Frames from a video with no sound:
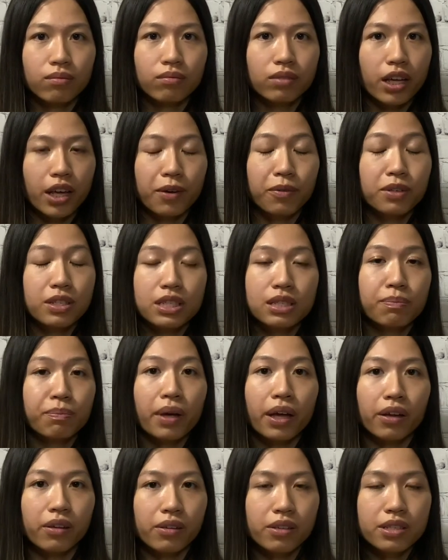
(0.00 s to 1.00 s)
it
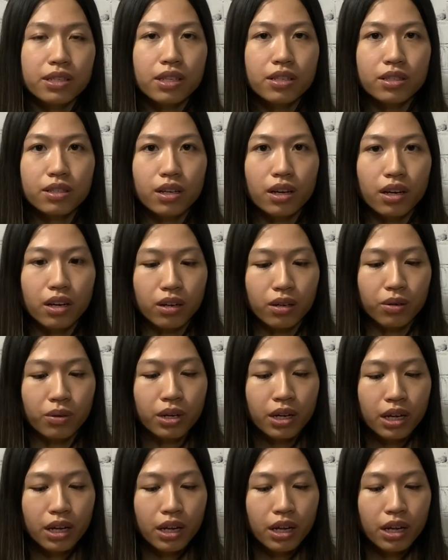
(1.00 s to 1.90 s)
spills. So